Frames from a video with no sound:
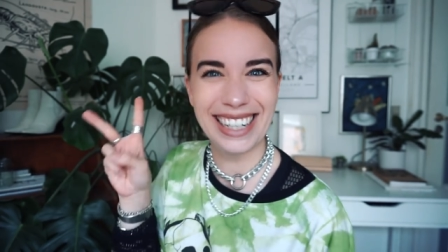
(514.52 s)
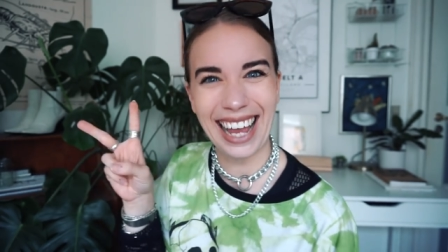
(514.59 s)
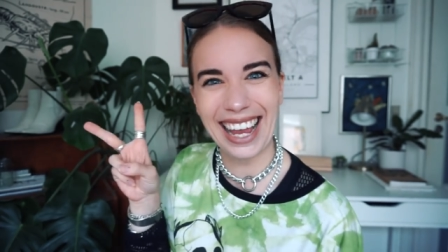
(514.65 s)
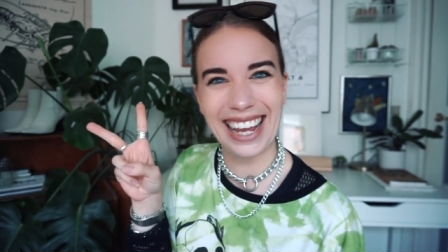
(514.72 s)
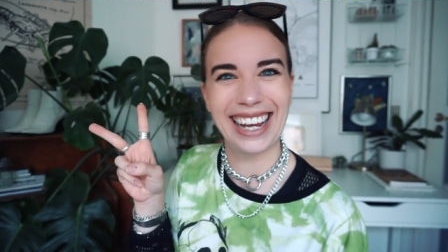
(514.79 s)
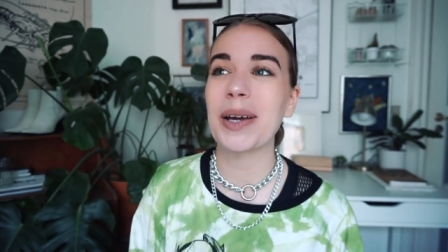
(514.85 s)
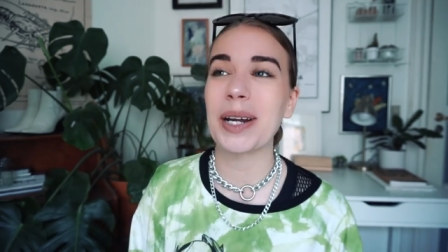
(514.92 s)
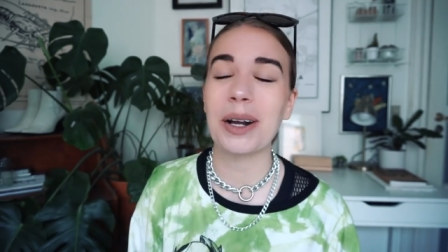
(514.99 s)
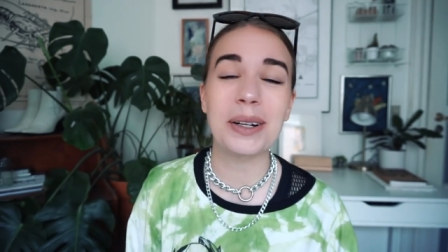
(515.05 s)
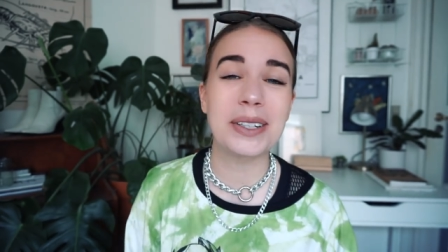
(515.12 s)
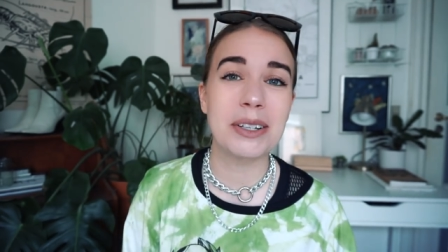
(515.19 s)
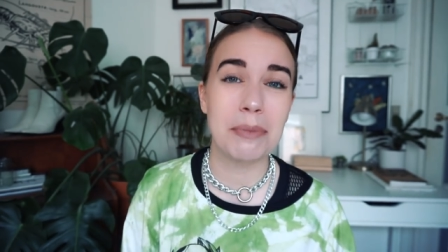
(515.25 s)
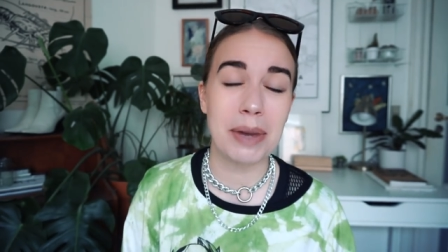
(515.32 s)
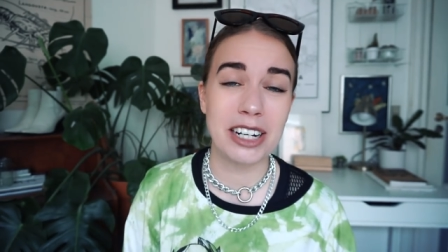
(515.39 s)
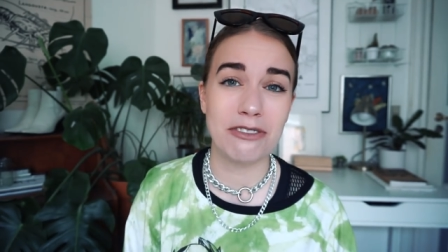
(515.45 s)
hey. And I
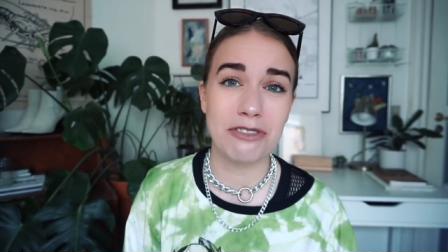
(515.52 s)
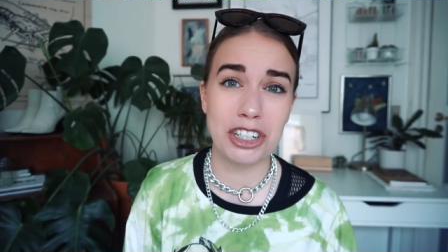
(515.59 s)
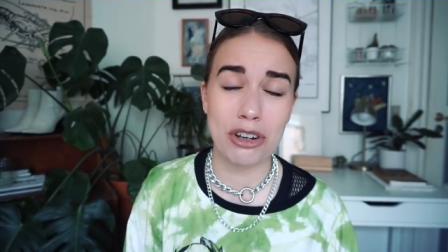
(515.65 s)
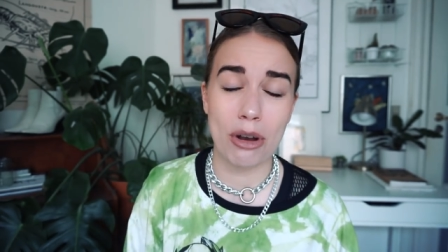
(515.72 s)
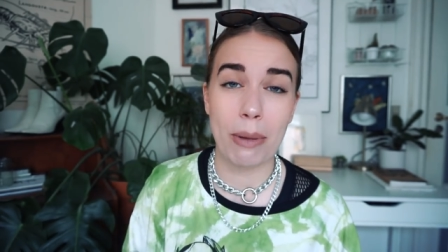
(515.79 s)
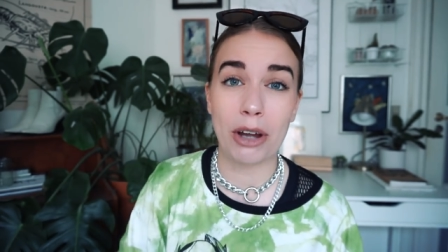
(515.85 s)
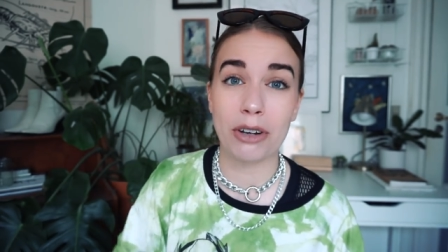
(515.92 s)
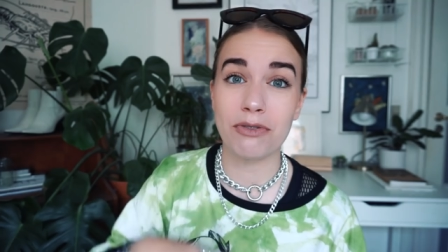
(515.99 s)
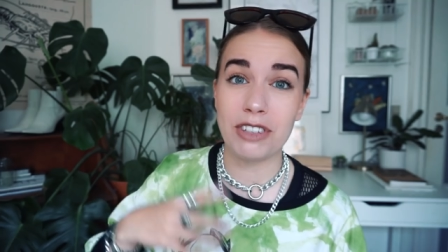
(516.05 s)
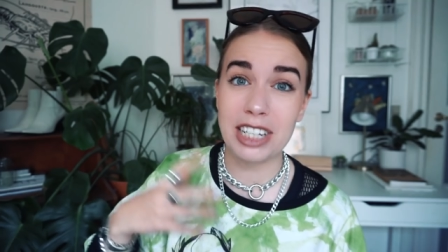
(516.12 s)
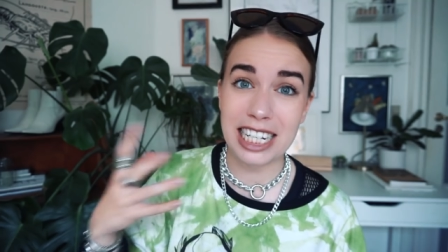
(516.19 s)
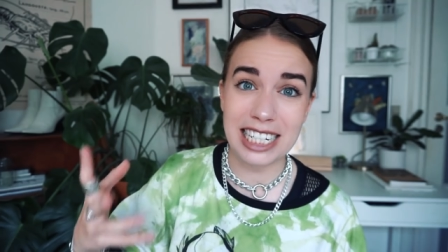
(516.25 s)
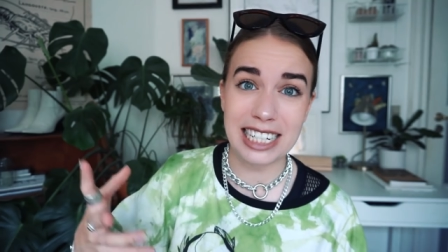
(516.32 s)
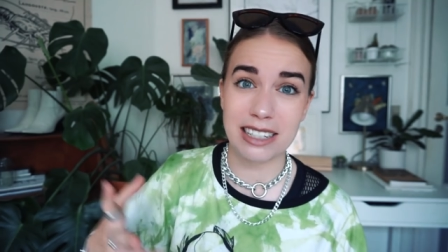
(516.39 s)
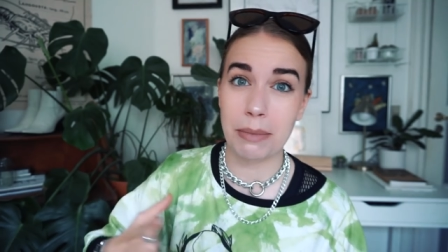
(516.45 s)
also made a video about
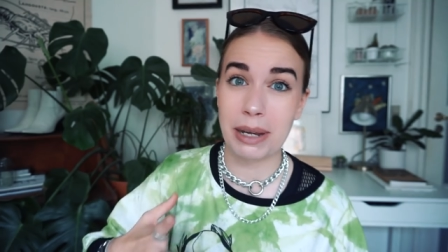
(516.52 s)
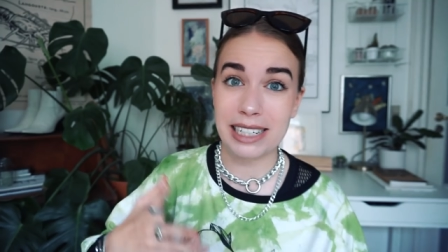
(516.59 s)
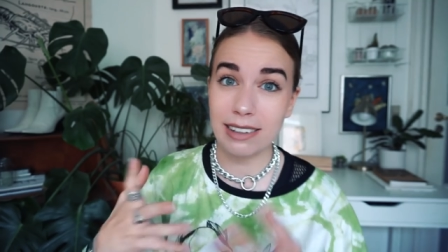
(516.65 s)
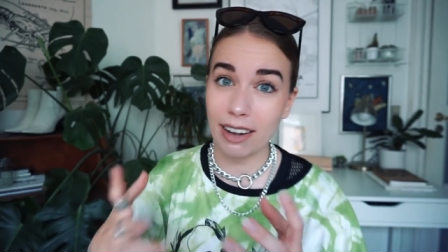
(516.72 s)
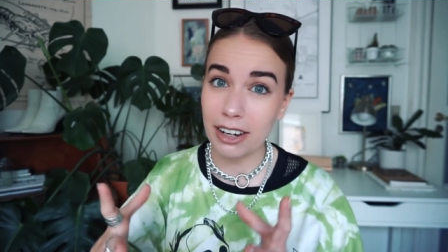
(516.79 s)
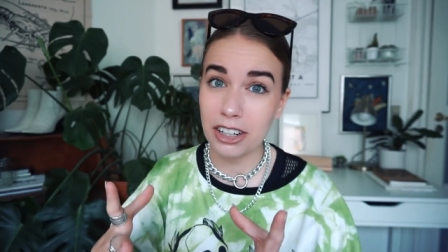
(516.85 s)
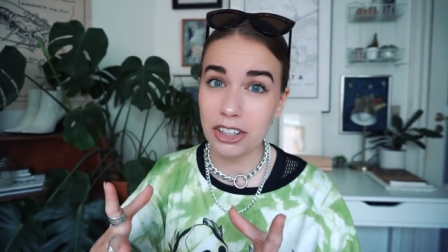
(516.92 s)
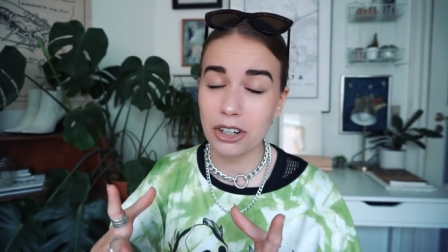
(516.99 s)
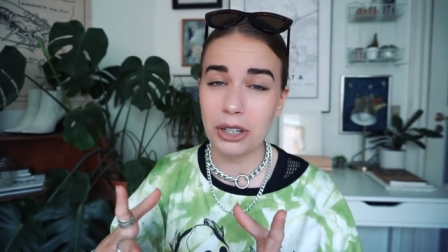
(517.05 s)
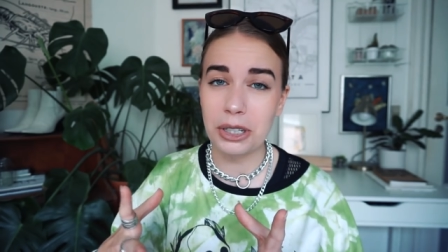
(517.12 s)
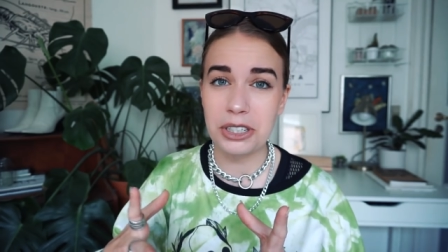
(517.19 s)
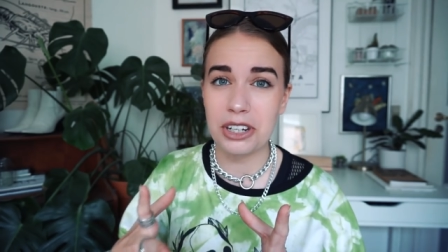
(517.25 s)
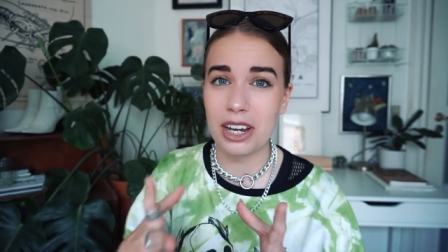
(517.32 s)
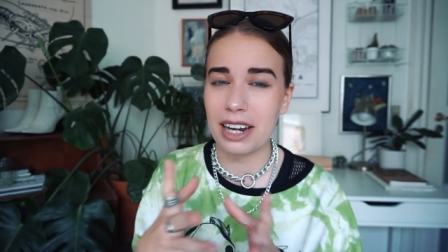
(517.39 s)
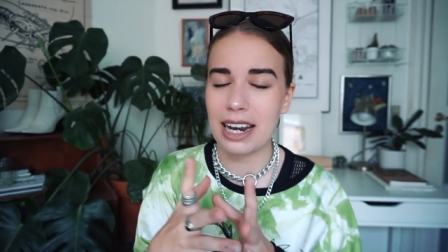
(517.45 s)
veganism and diet
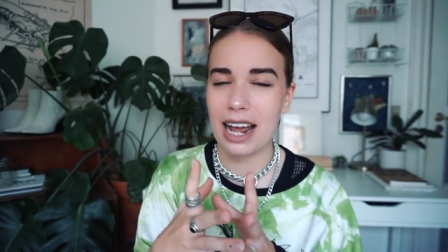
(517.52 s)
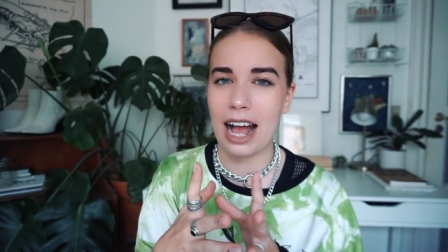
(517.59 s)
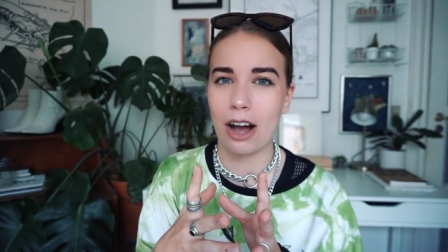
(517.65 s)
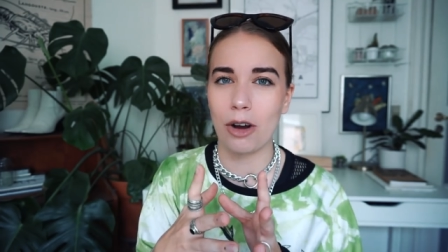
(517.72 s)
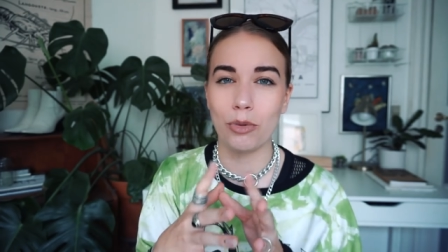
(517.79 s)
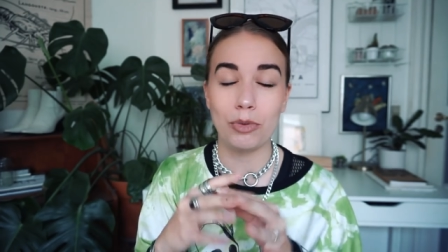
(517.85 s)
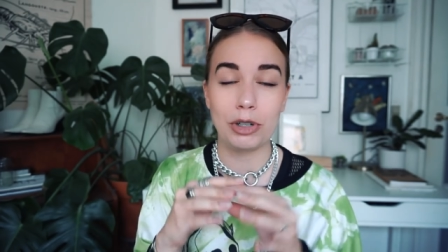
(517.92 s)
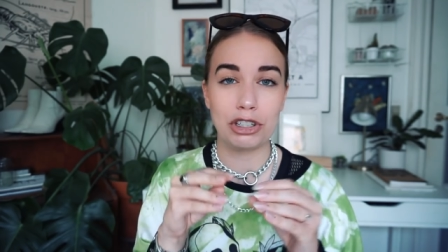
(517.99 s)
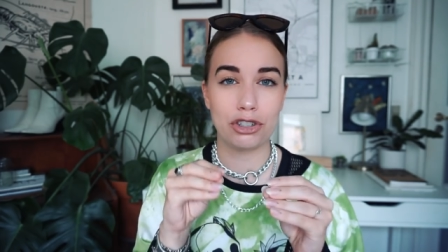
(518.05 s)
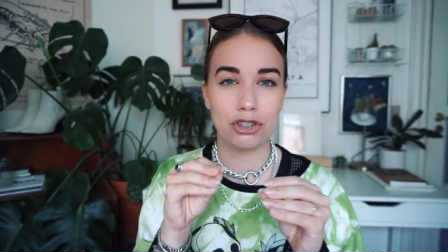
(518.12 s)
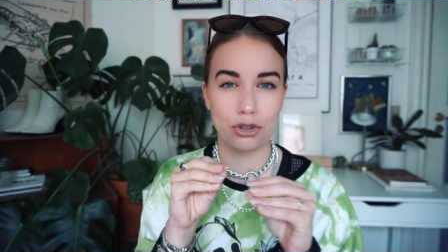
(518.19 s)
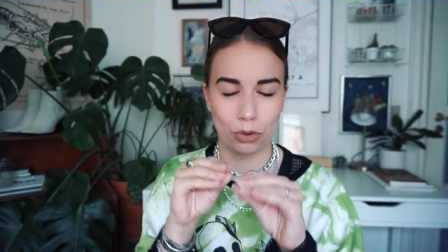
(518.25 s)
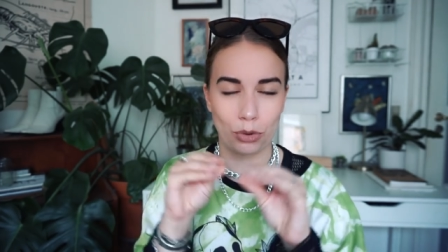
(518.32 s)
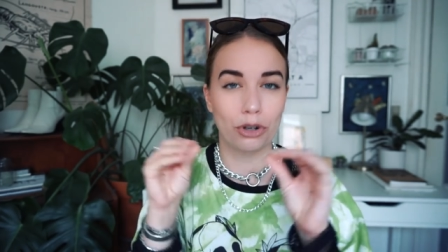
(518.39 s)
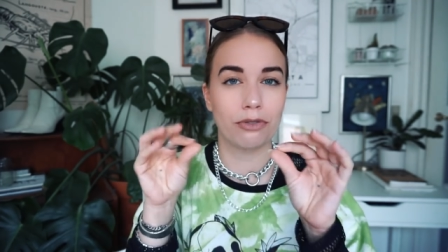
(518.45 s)
culture and how we
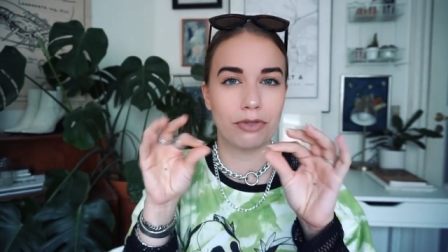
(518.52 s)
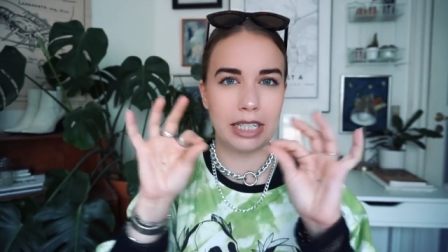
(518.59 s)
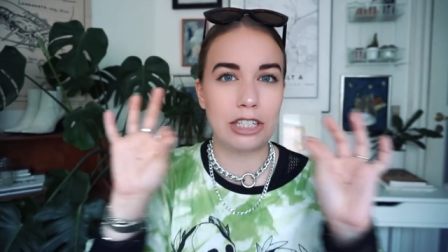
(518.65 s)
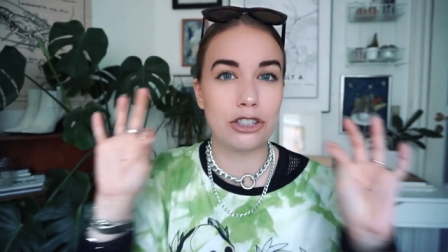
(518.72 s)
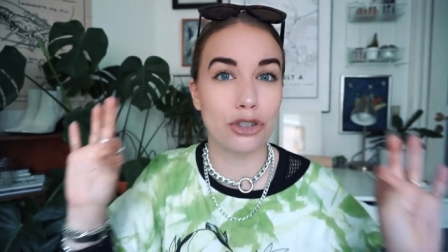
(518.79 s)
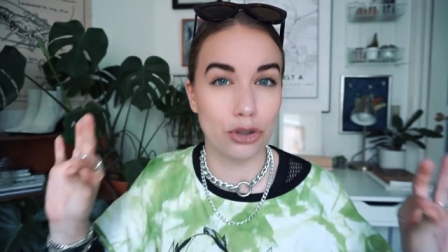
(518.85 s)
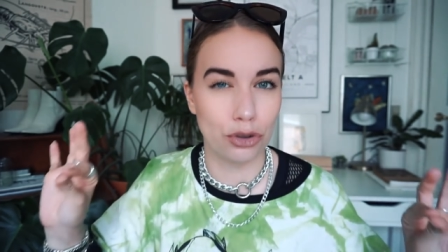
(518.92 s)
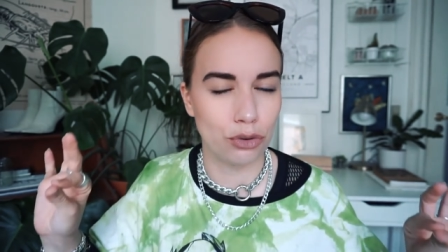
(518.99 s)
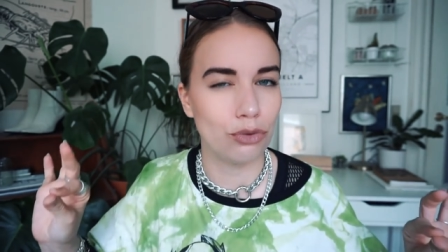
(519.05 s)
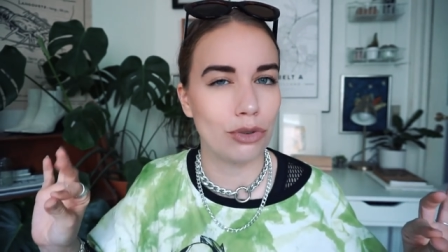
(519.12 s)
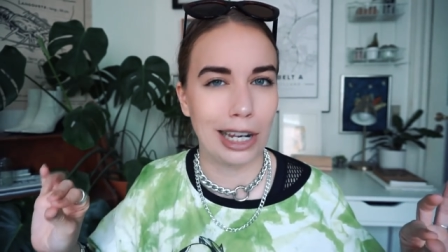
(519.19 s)
sort of need to